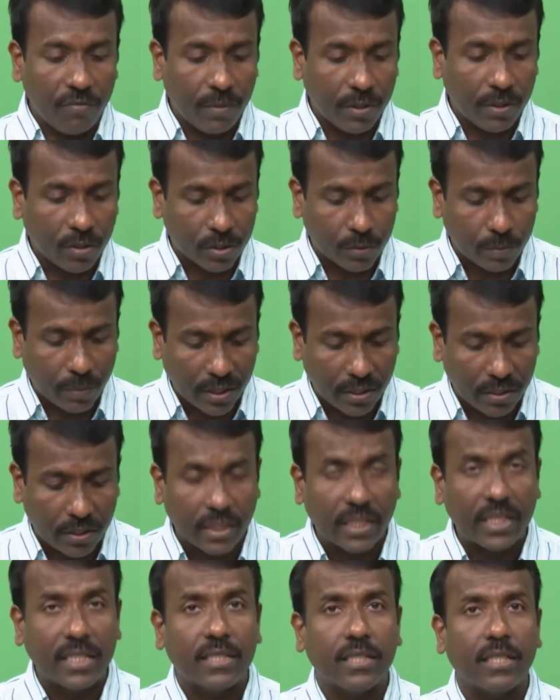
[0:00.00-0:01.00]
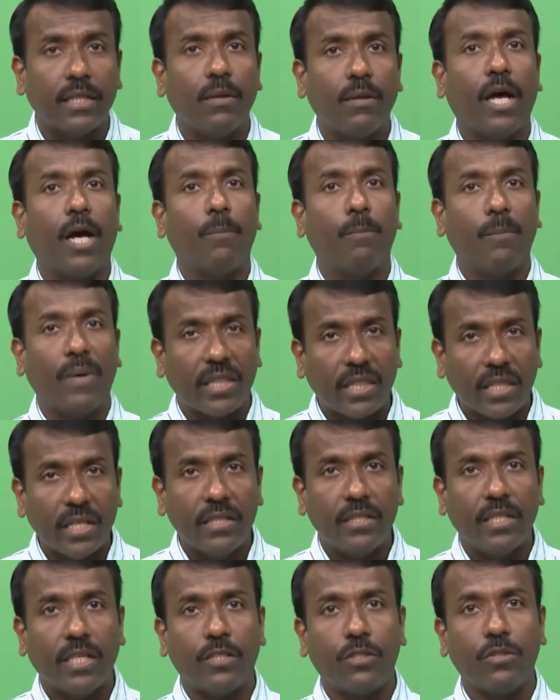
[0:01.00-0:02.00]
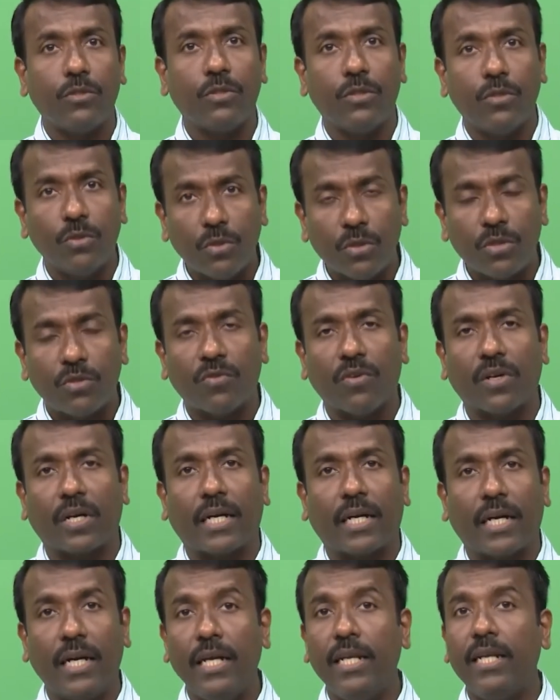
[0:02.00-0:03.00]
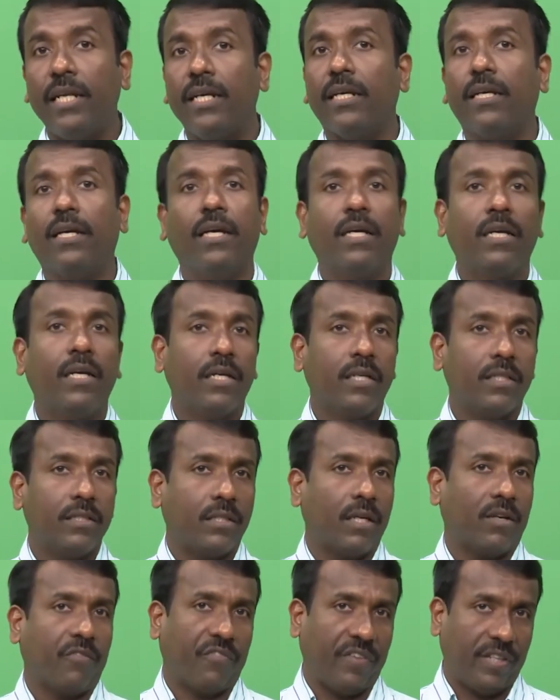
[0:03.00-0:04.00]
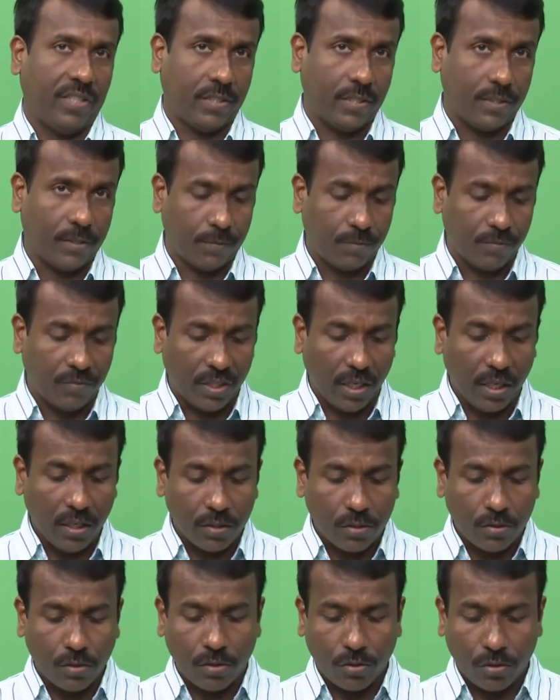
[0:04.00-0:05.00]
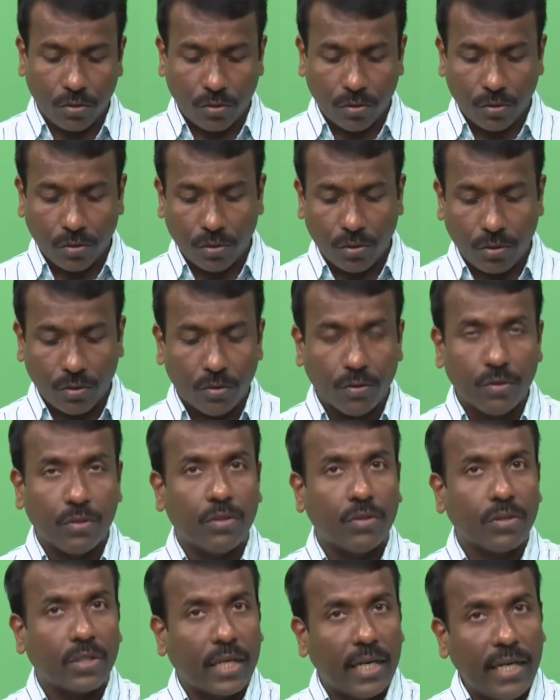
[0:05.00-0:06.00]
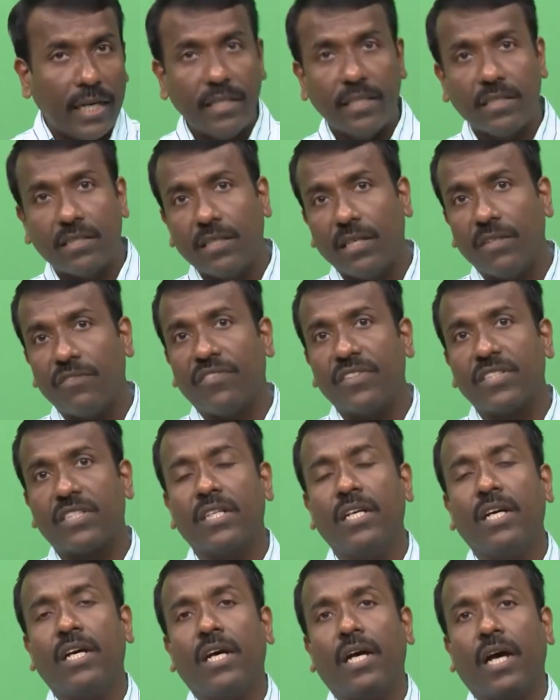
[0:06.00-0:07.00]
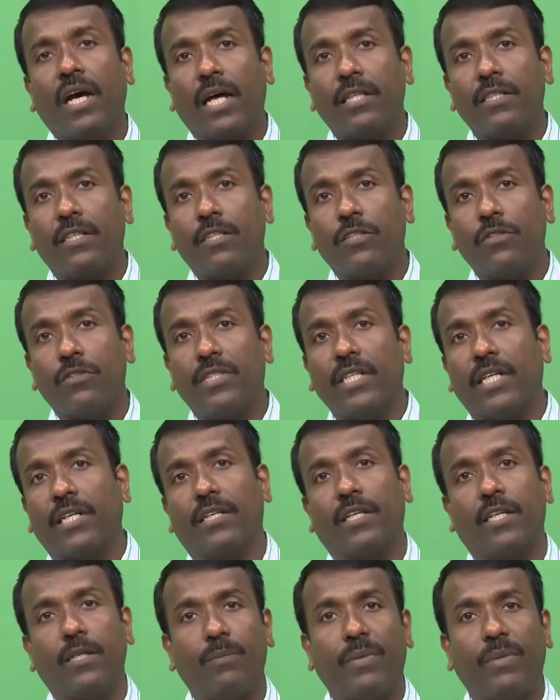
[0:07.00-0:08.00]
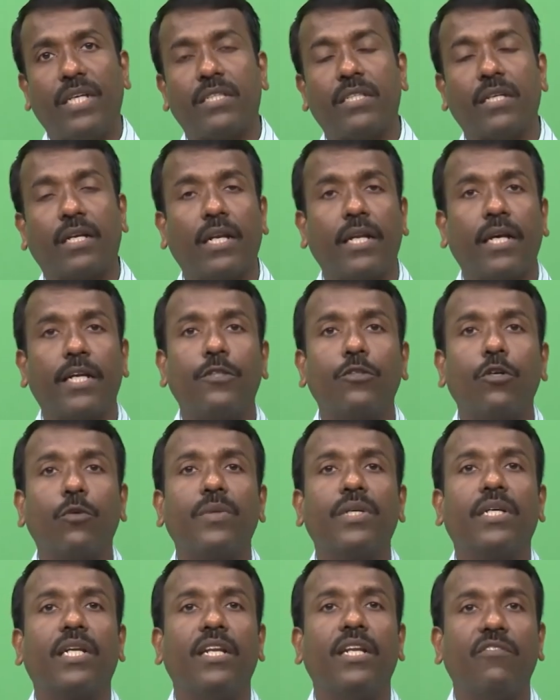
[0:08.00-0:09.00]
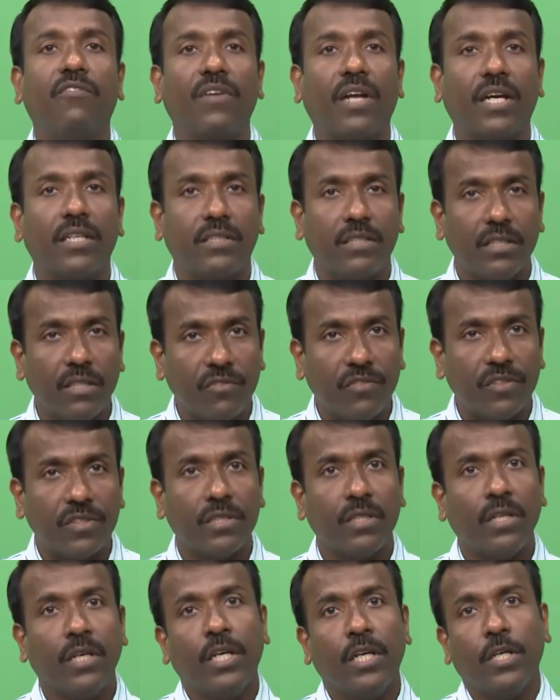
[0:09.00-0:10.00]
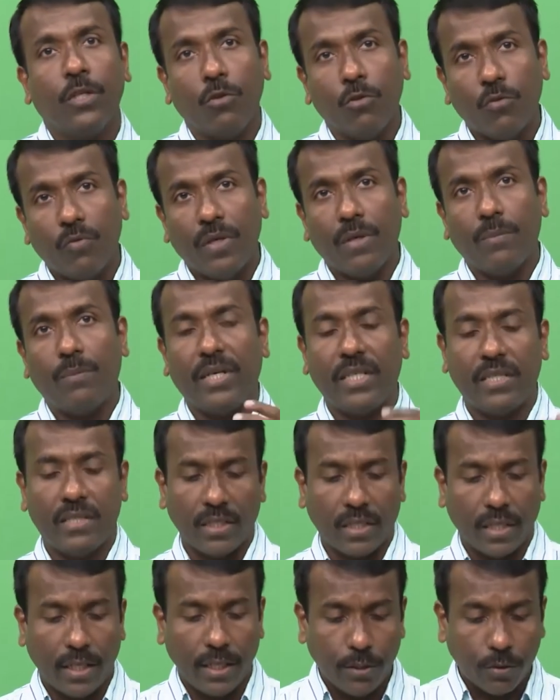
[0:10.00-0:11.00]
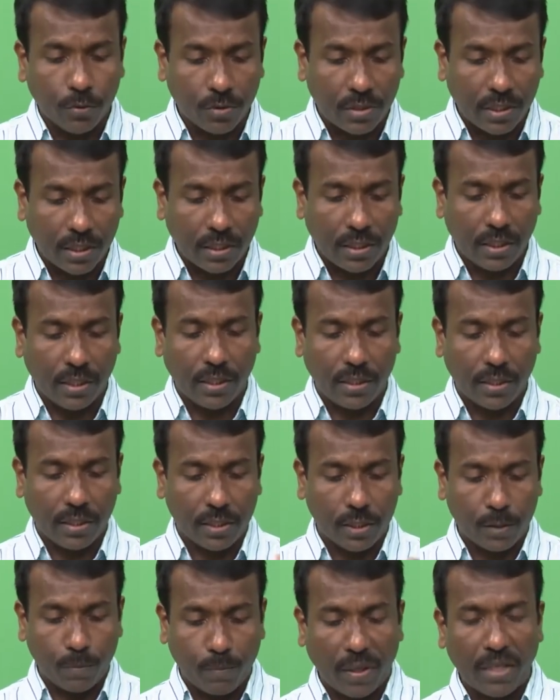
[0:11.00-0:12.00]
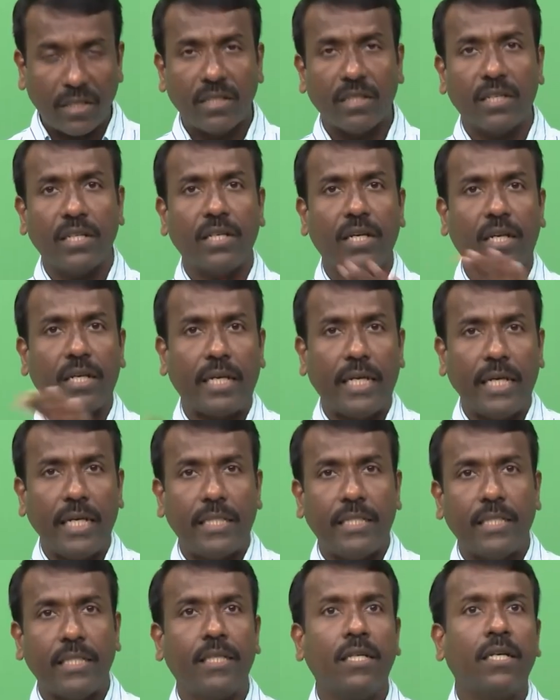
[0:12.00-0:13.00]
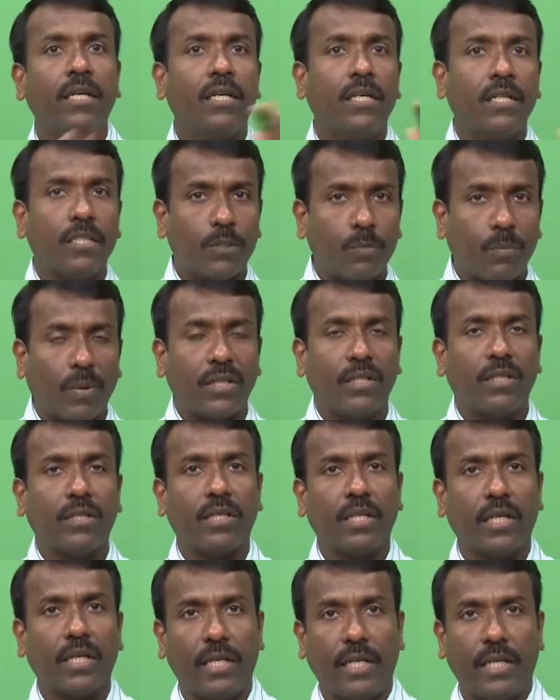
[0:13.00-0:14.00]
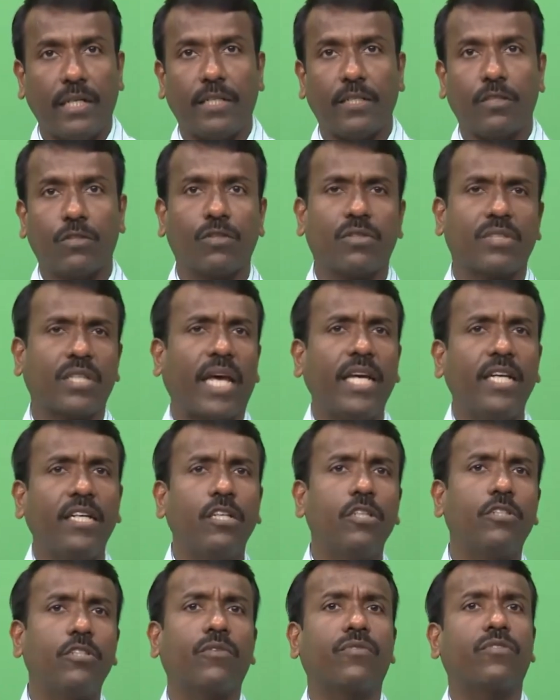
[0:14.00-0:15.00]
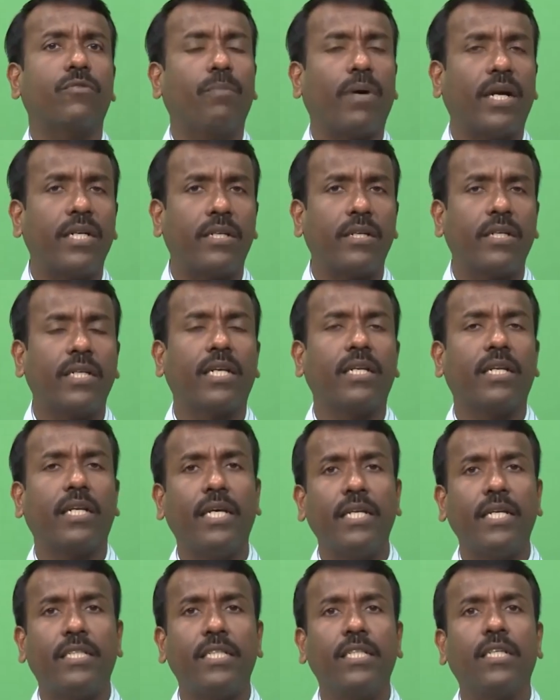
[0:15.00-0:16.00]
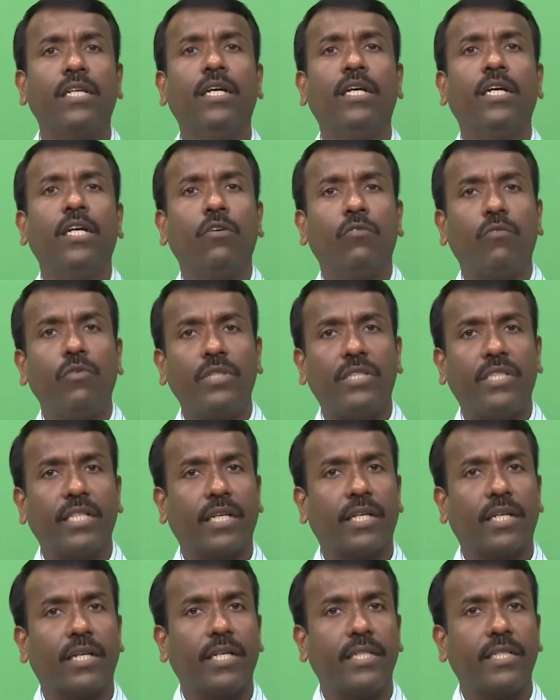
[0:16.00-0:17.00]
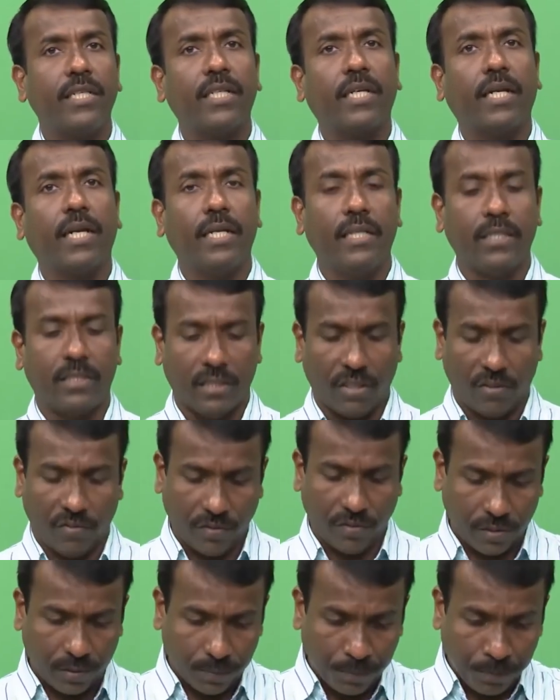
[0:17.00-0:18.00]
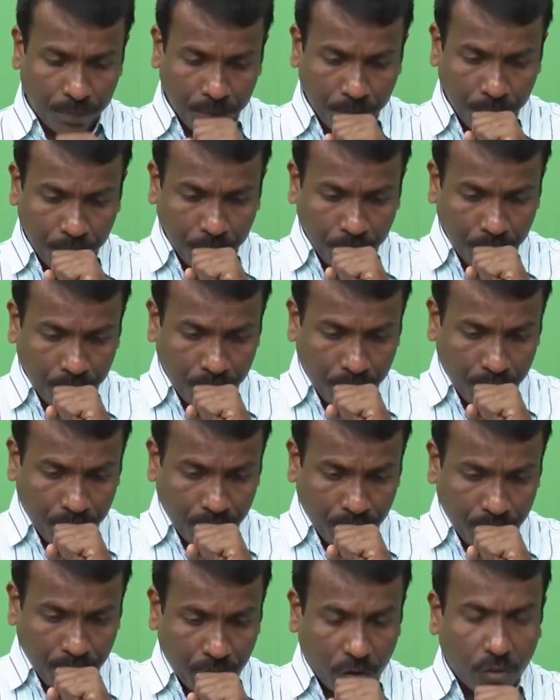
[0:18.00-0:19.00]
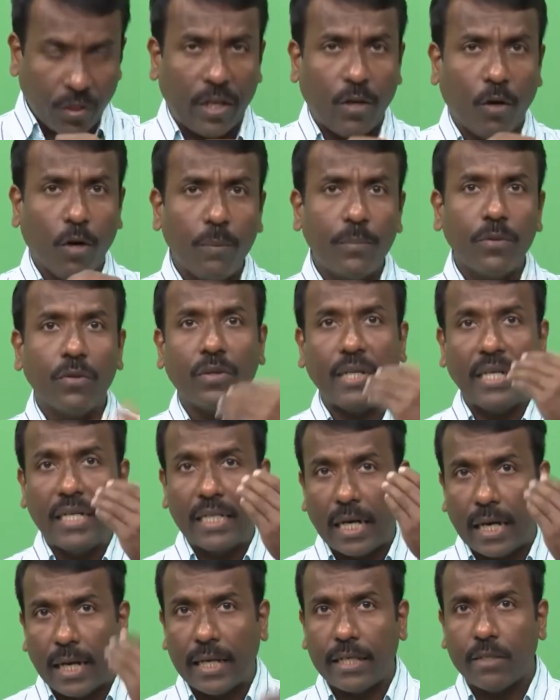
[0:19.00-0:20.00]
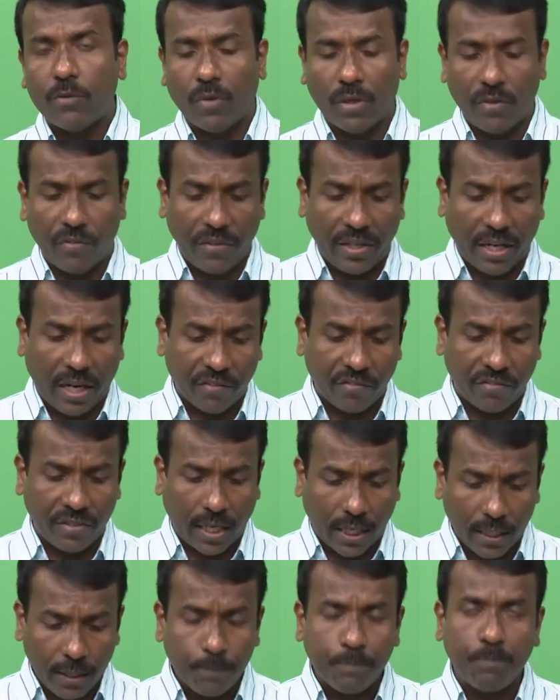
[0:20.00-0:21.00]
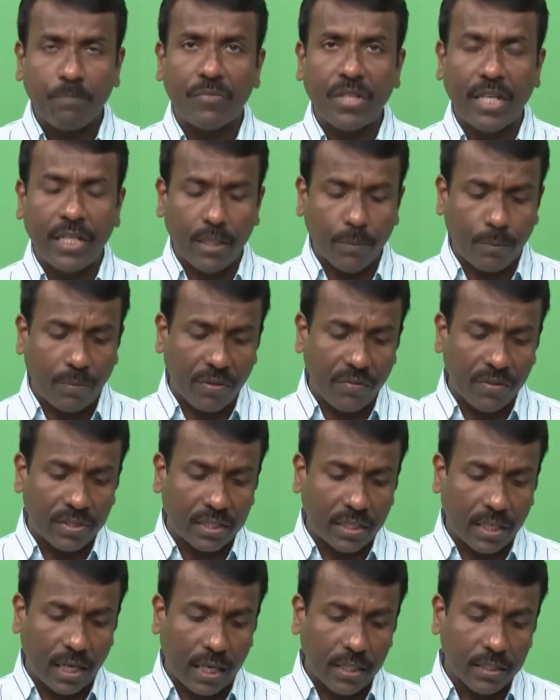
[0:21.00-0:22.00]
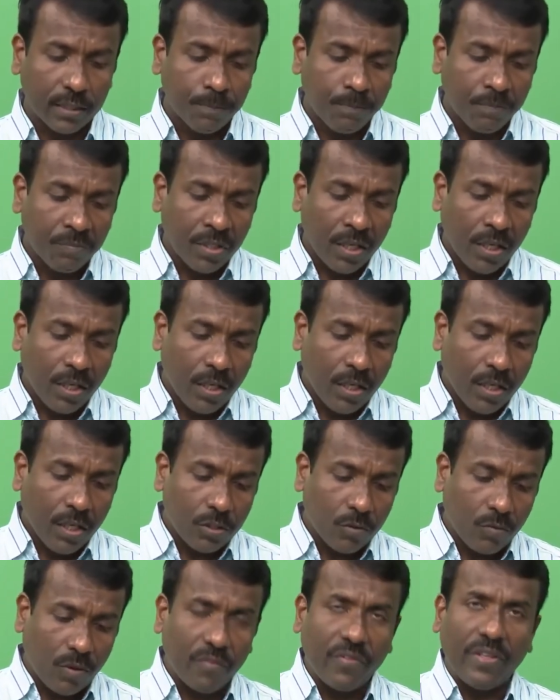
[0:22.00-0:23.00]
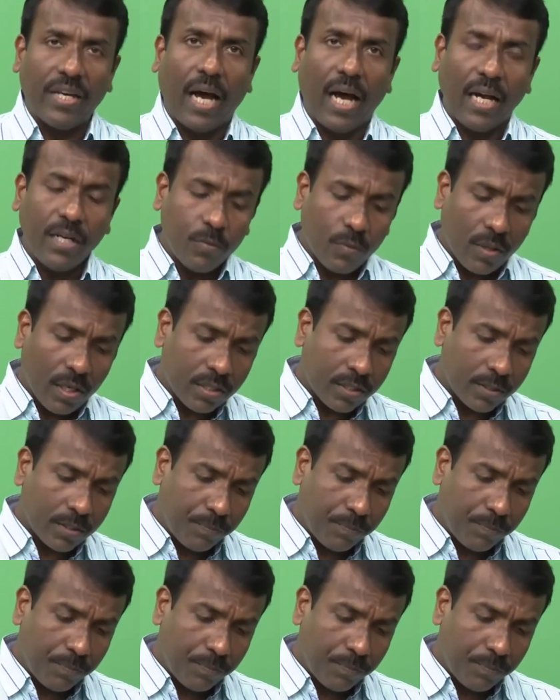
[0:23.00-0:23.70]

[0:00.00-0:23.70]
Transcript: because sputtering is a, a method that you use for cleaning surfaces yeah so to, to, to, to clean the surface and then to generate basically atomically flat surface you were basically using the sputtering and heating sputtering and heating. So, cycles of sputtering and heating would generate a clean surface. So, I hope you recollect what we have done in the previous class. So, what we had was